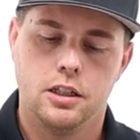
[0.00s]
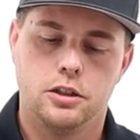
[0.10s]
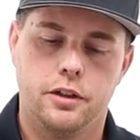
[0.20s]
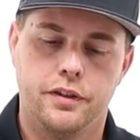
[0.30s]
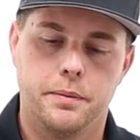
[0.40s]

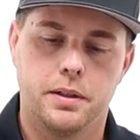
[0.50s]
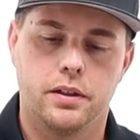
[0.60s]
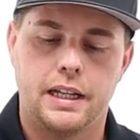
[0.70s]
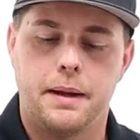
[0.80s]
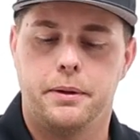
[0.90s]
So if you're in the
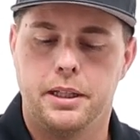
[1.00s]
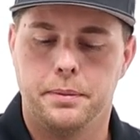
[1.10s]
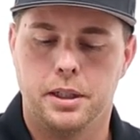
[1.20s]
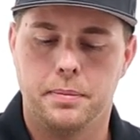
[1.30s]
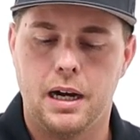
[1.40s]
middle of the game, you need to
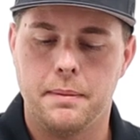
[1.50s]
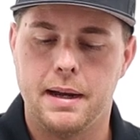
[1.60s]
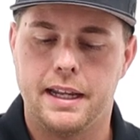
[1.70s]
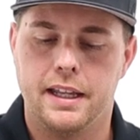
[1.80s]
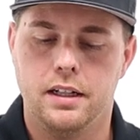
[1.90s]
put your pod
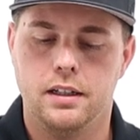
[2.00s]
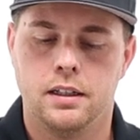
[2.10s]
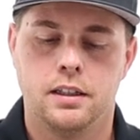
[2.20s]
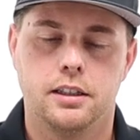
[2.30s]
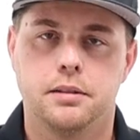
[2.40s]
back in,
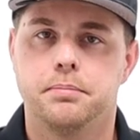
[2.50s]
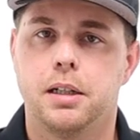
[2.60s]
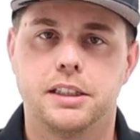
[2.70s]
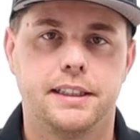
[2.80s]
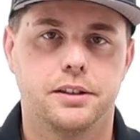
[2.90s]
it's
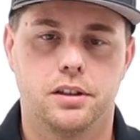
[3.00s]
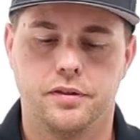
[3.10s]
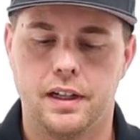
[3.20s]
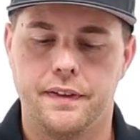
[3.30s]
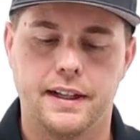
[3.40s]
much easier to
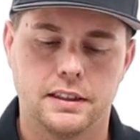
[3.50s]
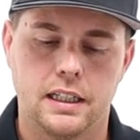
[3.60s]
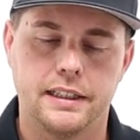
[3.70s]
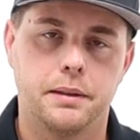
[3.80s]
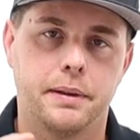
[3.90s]
find that
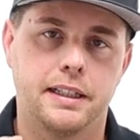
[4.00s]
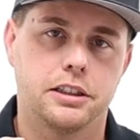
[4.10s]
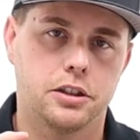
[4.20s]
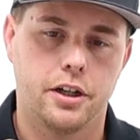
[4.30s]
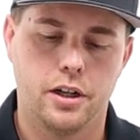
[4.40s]
slot there because
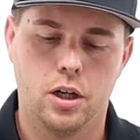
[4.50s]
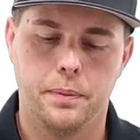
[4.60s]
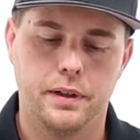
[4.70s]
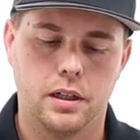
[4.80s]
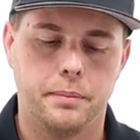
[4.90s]
it's already
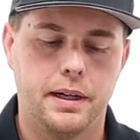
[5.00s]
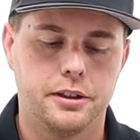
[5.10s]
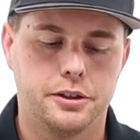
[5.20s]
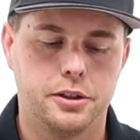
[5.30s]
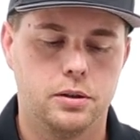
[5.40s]
open
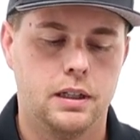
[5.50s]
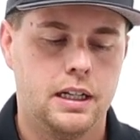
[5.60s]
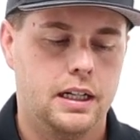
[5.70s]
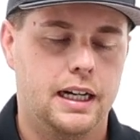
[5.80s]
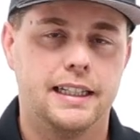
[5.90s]
compared to
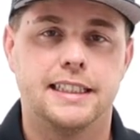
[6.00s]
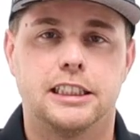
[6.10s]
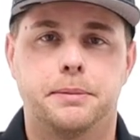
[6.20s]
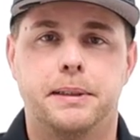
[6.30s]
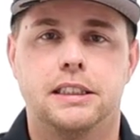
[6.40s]
a less
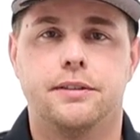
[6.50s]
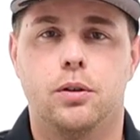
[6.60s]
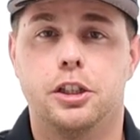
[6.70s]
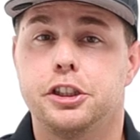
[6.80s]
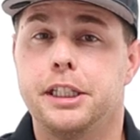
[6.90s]
expensive
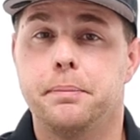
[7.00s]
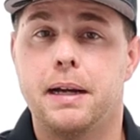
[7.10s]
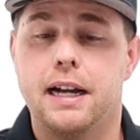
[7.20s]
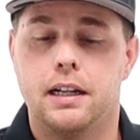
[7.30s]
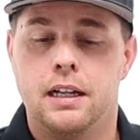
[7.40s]
cheap
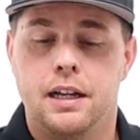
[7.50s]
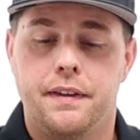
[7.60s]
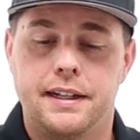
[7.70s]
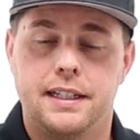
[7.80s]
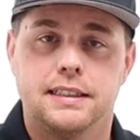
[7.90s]
pack
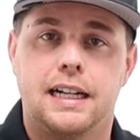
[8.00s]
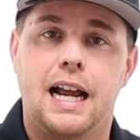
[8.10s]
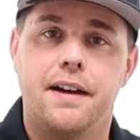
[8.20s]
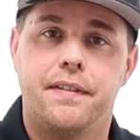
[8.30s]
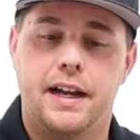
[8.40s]
that doesn't
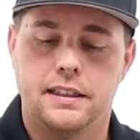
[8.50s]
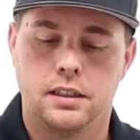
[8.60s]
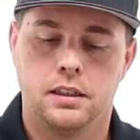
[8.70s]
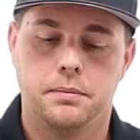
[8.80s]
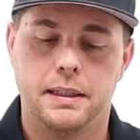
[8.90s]
have
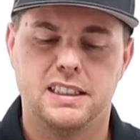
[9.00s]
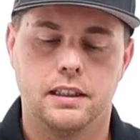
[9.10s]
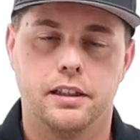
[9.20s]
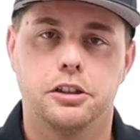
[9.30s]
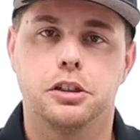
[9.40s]
that
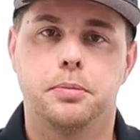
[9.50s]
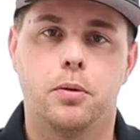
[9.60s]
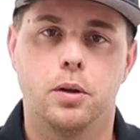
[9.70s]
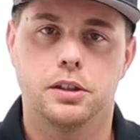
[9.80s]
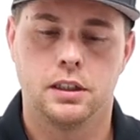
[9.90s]
basically
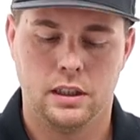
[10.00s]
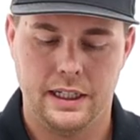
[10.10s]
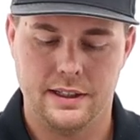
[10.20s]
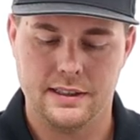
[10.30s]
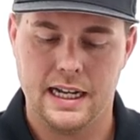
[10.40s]
support
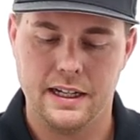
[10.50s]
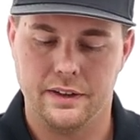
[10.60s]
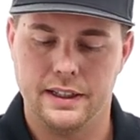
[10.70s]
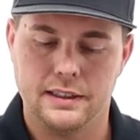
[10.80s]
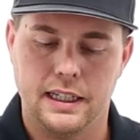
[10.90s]
and design
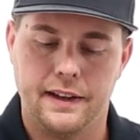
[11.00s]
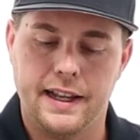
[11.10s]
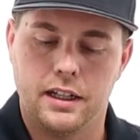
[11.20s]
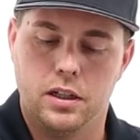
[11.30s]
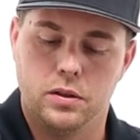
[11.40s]
on the inside. And
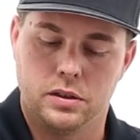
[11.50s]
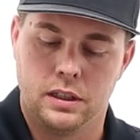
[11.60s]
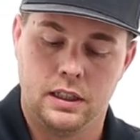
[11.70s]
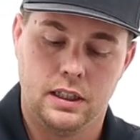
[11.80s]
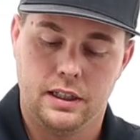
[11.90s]
that goes,
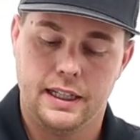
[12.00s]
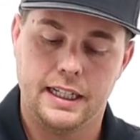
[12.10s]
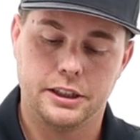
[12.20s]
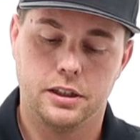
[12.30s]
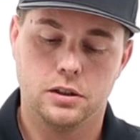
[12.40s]
that
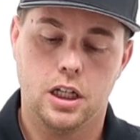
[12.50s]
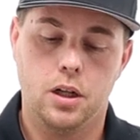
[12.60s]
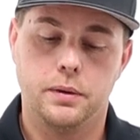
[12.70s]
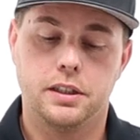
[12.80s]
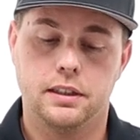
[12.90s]
actually goes
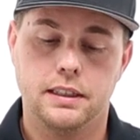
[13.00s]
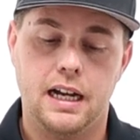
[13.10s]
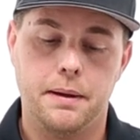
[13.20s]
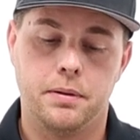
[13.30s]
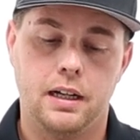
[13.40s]
all the way to the
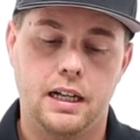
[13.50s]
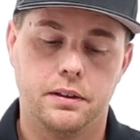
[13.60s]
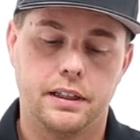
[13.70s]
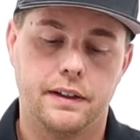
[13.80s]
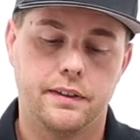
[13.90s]
top. I
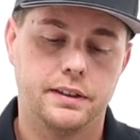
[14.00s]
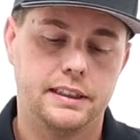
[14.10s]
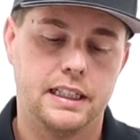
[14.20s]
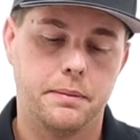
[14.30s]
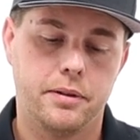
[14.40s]
don't think I've ever
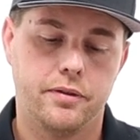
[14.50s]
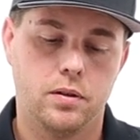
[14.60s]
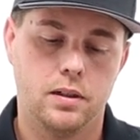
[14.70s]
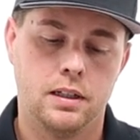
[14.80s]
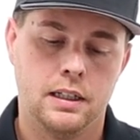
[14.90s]
seen that
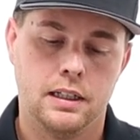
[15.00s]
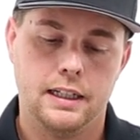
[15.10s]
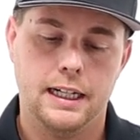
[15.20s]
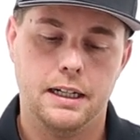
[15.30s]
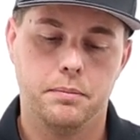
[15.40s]
before.
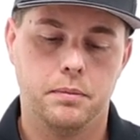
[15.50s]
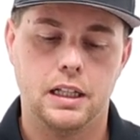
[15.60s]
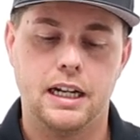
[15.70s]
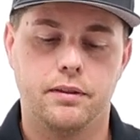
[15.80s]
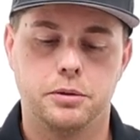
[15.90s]
Um, a
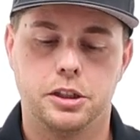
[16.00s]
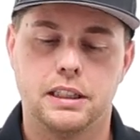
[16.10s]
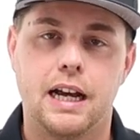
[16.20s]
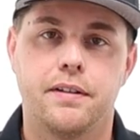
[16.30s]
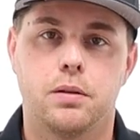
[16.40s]
lot of them
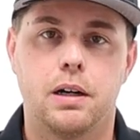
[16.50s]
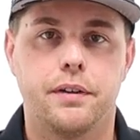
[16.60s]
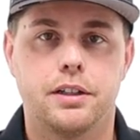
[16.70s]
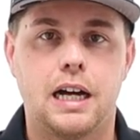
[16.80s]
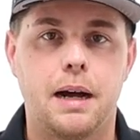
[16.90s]
just have it around
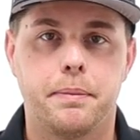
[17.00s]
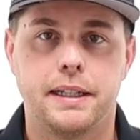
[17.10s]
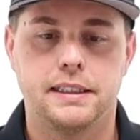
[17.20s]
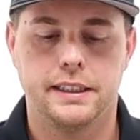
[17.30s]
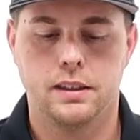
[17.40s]
the top
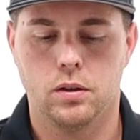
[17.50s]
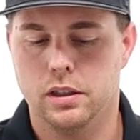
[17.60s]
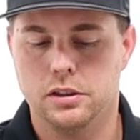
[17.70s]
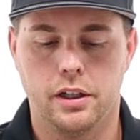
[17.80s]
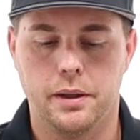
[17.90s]
piece here, or
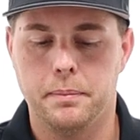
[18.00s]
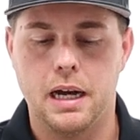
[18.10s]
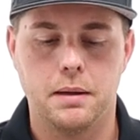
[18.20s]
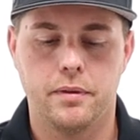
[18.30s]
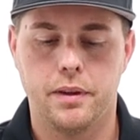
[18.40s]
the, sorry, the
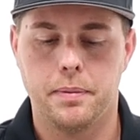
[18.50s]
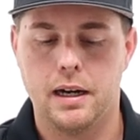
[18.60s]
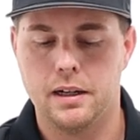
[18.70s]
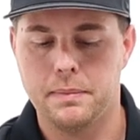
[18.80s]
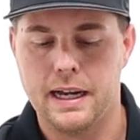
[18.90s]
bottom of the
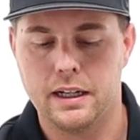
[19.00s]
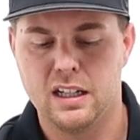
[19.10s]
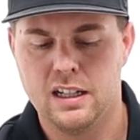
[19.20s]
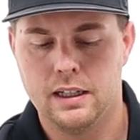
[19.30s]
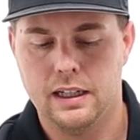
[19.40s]
pod pack
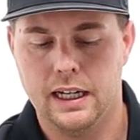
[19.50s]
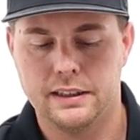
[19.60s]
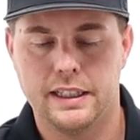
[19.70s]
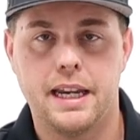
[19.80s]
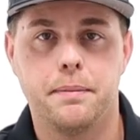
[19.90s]
uh,
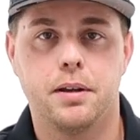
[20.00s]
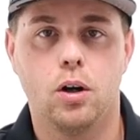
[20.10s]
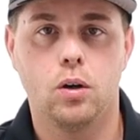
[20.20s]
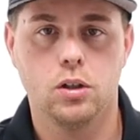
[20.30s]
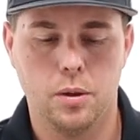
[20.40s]
to keep the
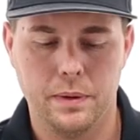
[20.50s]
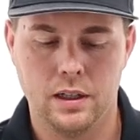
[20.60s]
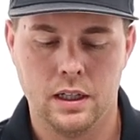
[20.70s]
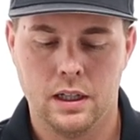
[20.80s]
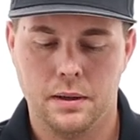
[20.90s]
hole
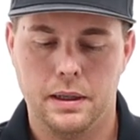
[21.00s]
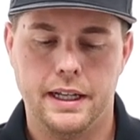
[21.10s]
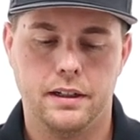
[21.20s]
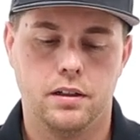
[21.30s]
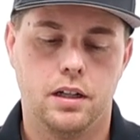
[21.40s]
open
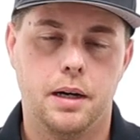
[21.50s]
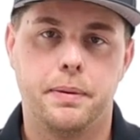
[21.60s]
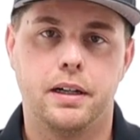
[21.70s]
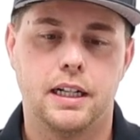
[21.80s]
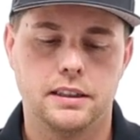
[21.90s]
and up
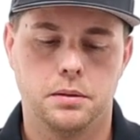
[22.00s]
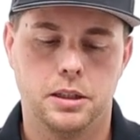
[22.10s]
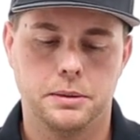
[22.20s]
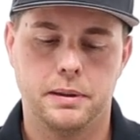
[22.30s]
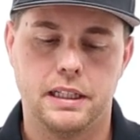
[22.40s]
here not so
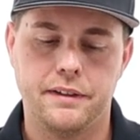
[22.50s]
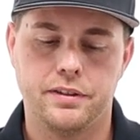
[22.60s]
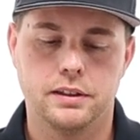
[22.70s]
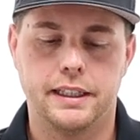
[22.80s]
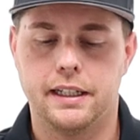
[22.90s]
much, but that
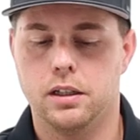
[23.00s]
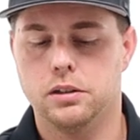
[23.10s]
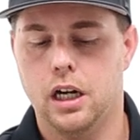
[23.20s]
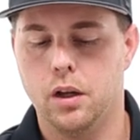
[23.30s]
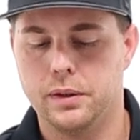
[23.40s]
feels like it goes
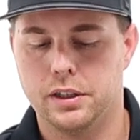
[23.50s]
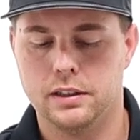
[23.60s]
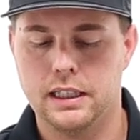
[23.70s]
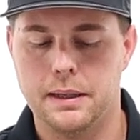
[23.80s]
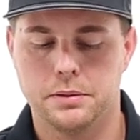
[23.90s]
all the way to the
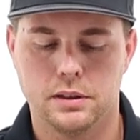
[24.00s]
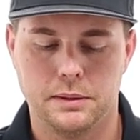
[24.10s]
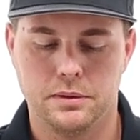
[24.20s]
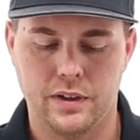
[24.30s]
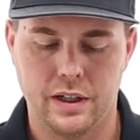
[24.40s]
top. So it
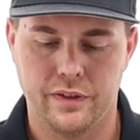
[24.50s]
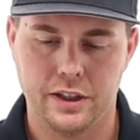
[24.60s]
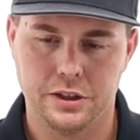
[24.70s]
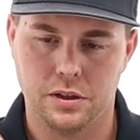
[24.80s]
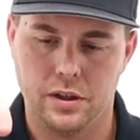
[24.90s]
seems very,
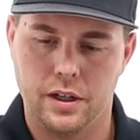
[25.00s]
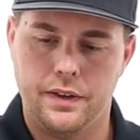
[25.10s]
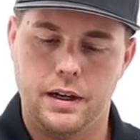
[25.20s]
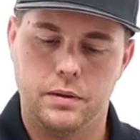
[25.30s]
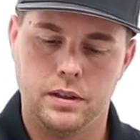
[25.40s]
very sturdy on
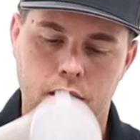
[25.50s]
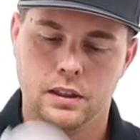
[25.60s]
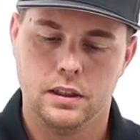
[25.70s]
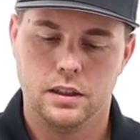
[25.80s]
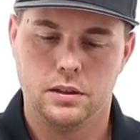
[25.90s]
that one.
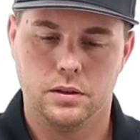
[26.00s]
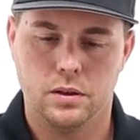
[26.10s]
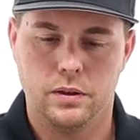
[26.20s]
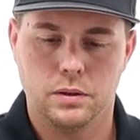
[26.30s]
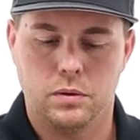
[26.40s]
So
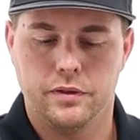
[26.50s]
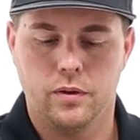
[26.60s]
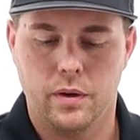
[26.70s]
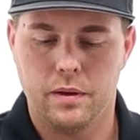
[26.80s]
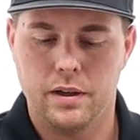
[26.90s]
throw this
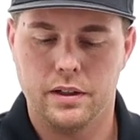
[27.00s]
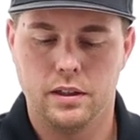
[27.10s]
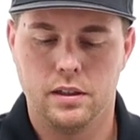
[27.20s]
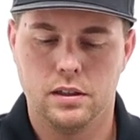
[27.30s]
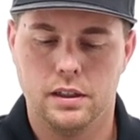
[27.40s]
140 round
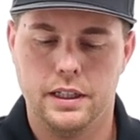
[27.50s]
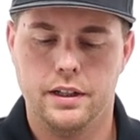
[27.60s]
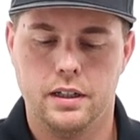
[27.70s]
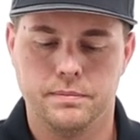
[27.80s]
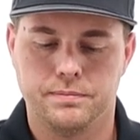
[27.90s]
in
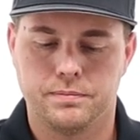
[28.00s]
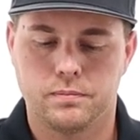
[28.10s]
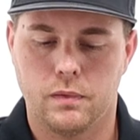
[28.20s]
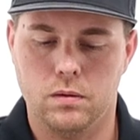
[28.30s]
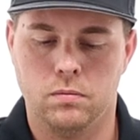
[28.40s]
there.
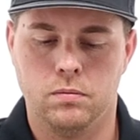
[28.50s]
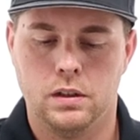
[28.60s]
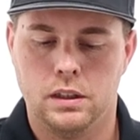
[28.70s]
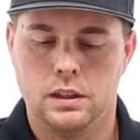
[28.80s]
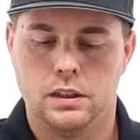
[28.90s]

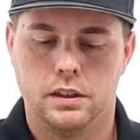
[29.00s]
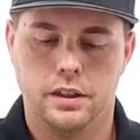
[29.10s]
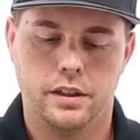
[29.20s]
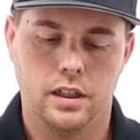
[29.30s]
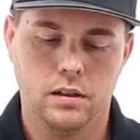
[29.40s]

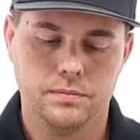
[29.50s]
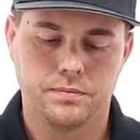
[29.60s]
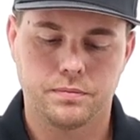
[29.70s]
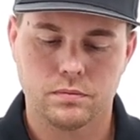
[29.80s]
Good to go.